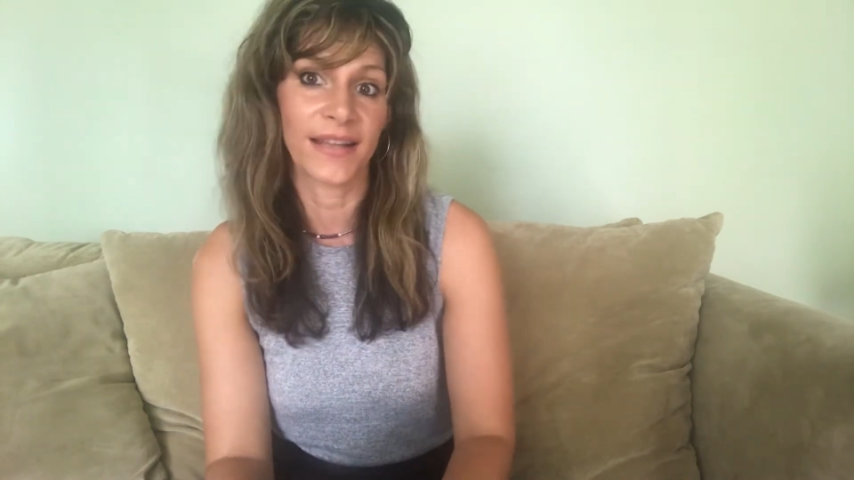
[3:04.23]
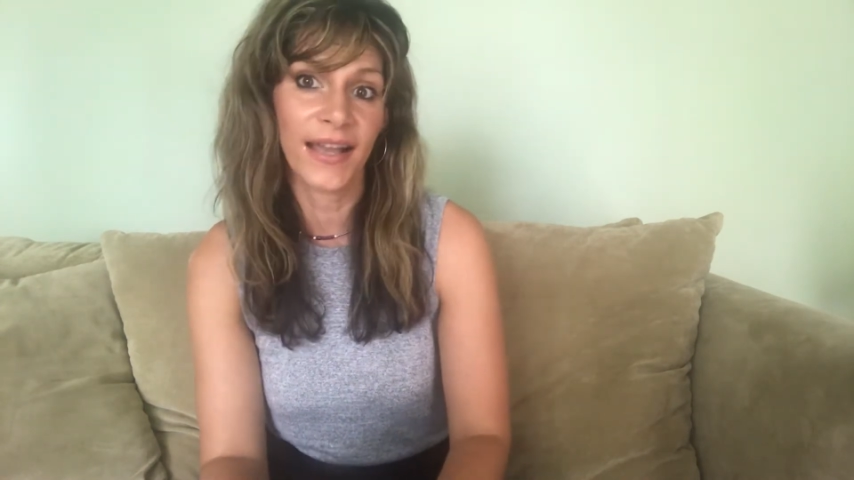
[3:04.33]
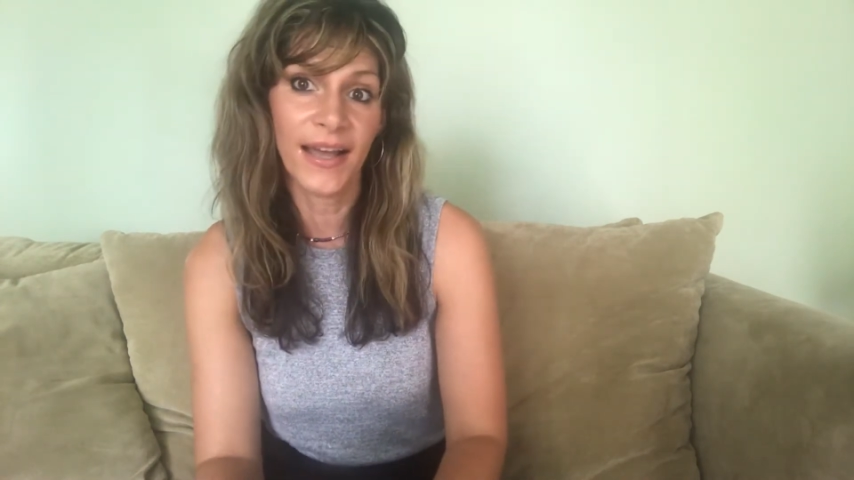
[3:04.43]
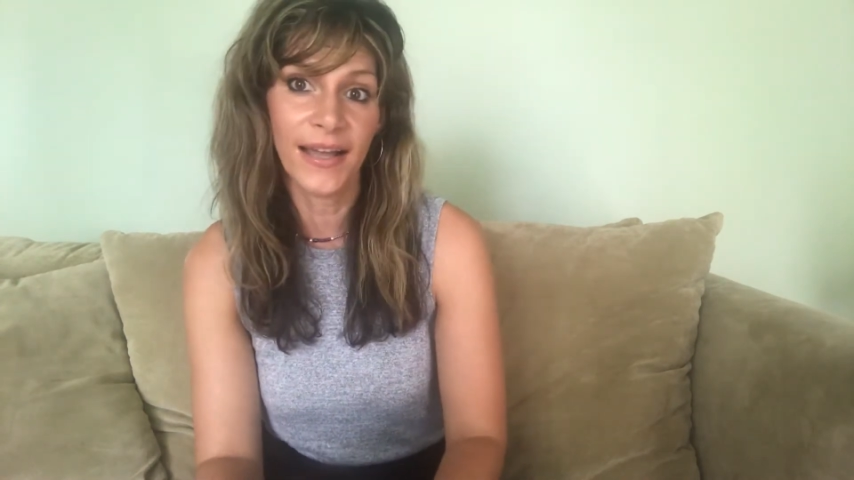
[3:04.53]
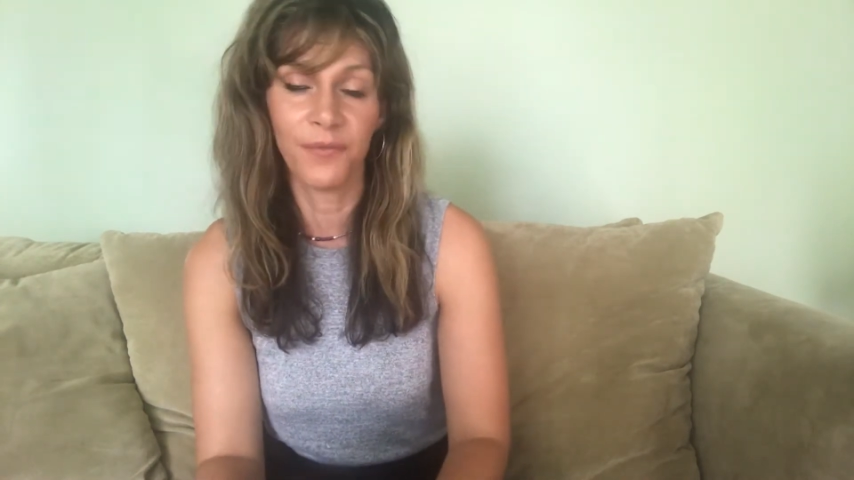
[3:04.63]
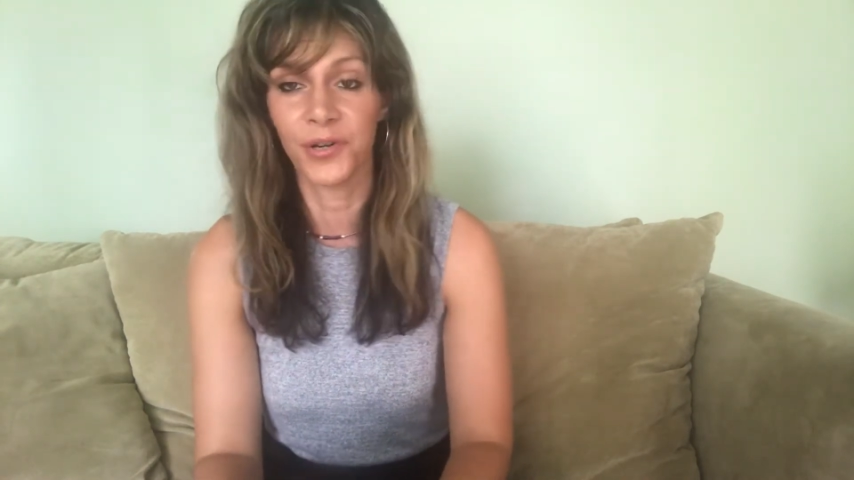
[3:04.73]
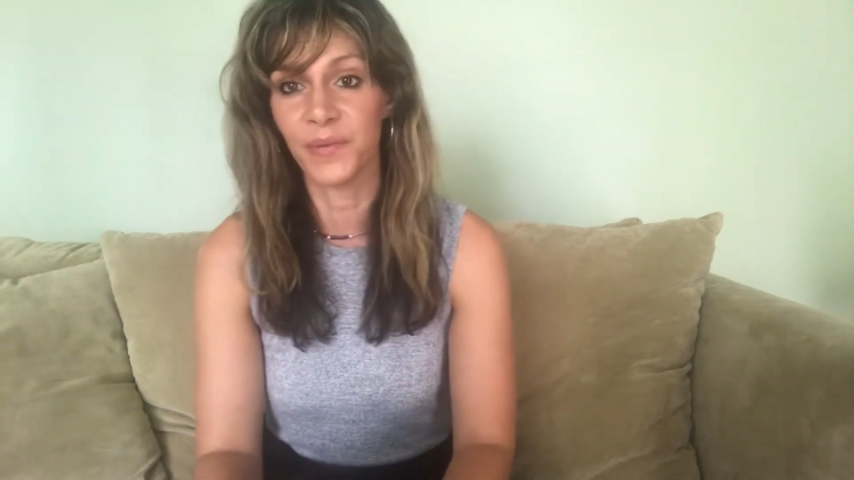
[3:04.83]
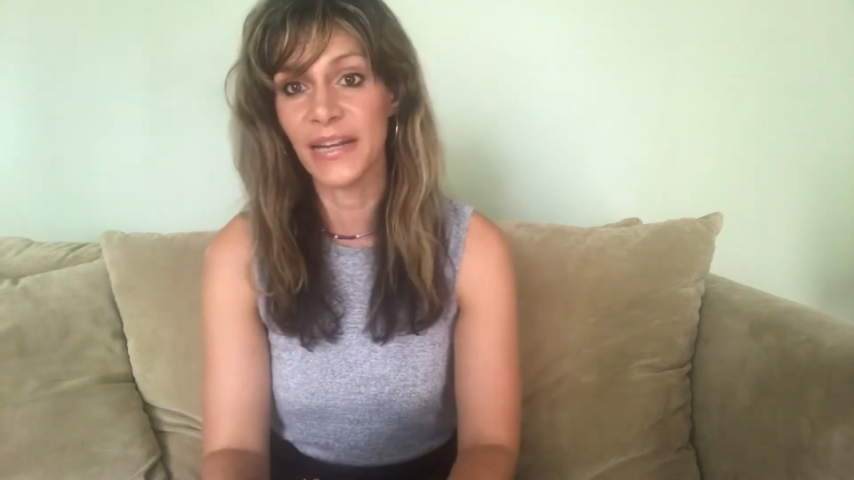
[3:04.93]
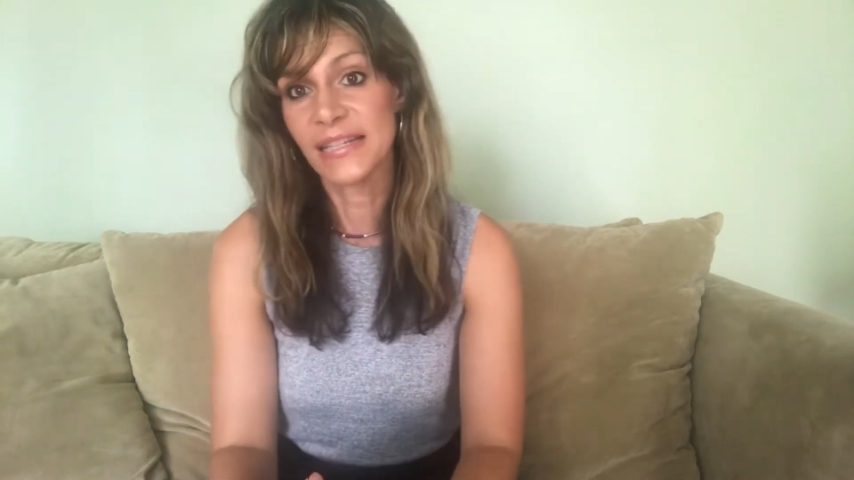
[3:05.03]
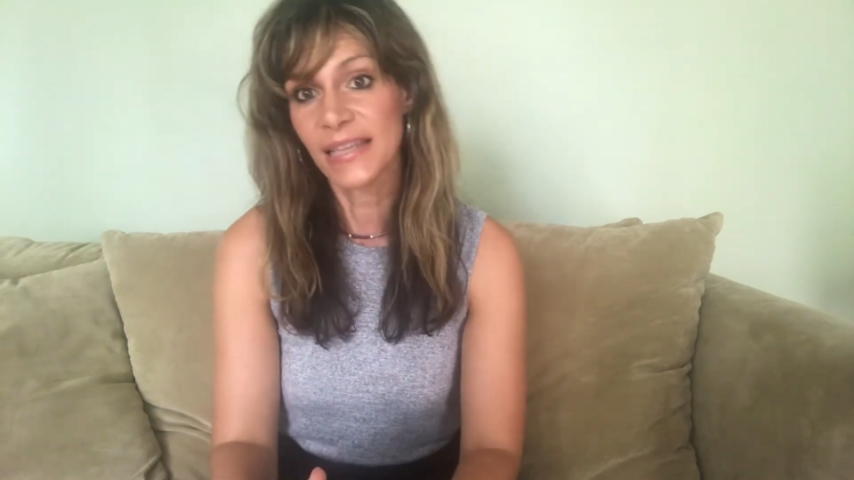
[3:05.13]
to cut? What do
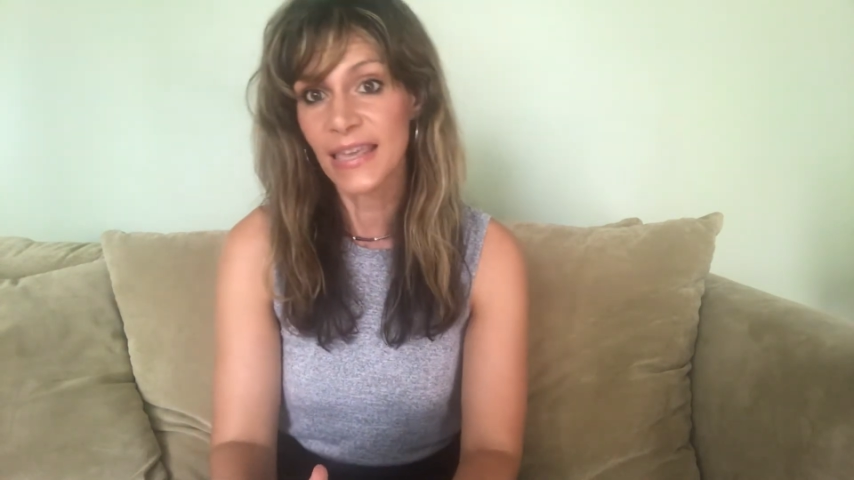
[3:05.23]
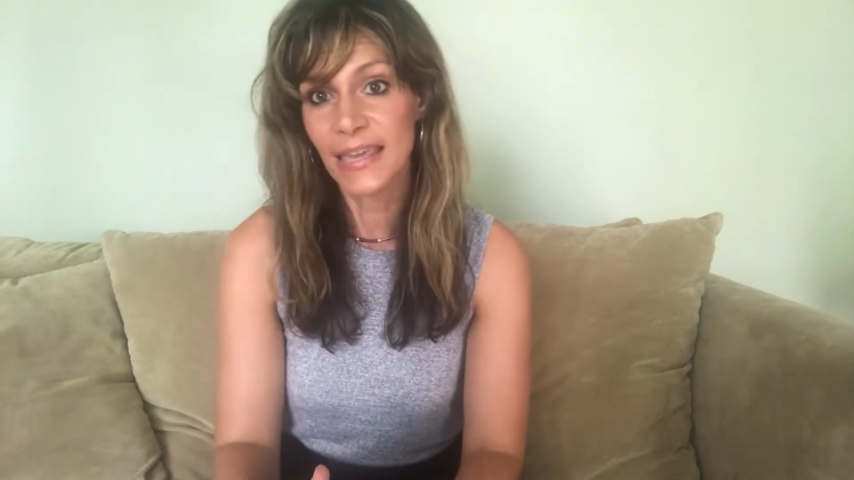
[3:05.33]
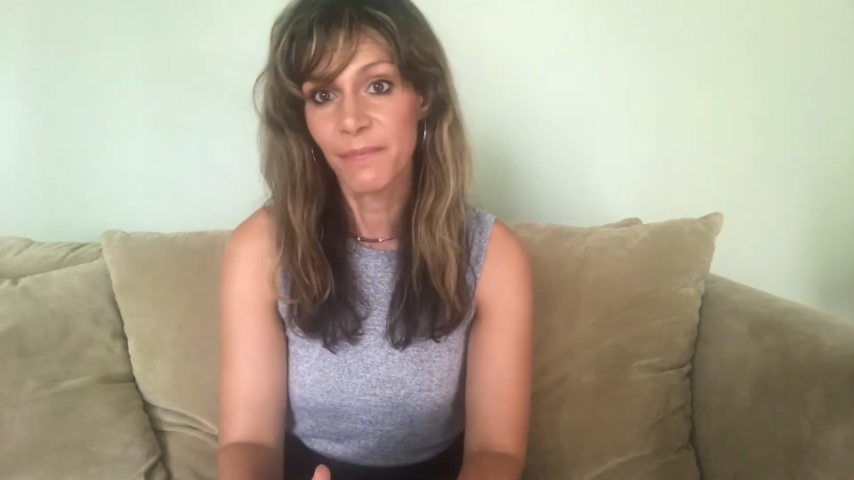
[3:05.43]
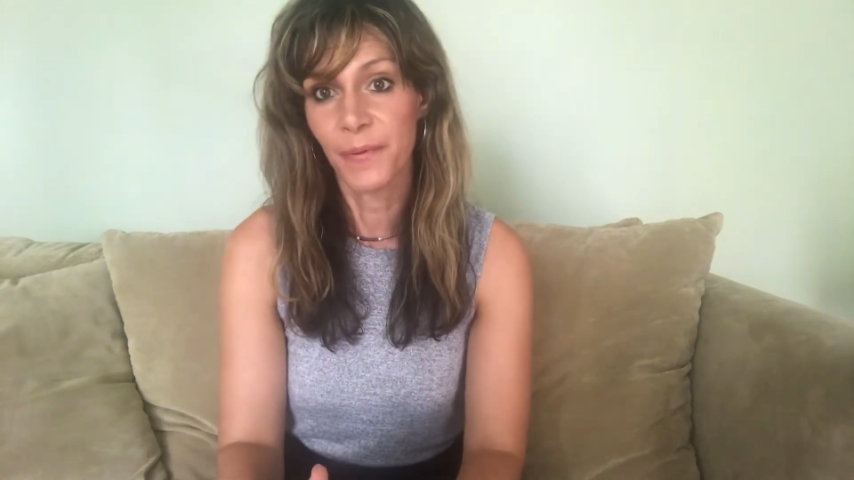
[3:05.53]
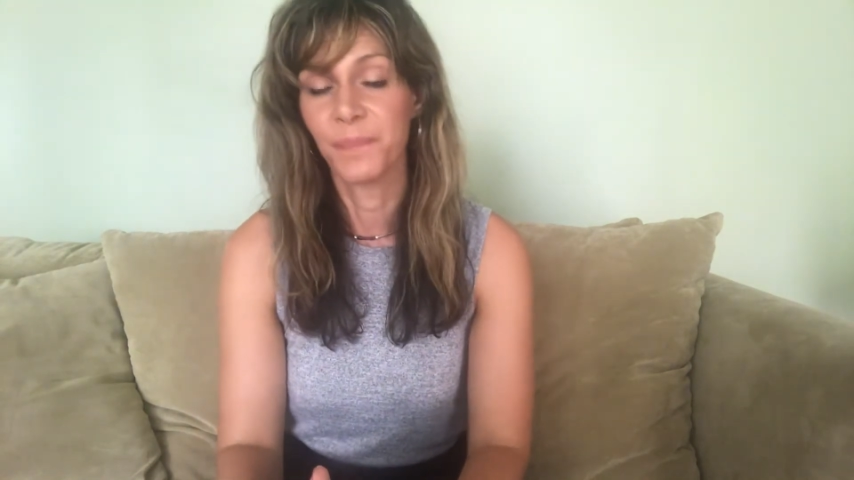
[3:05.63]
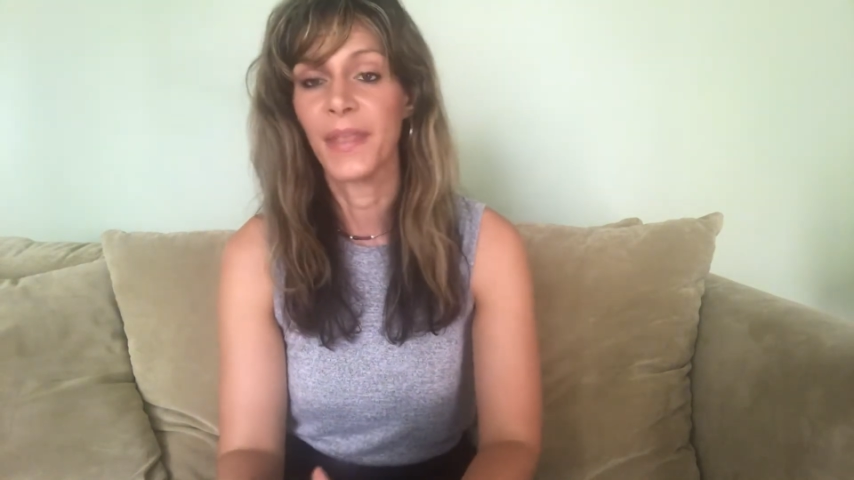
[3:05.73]
we need to keep?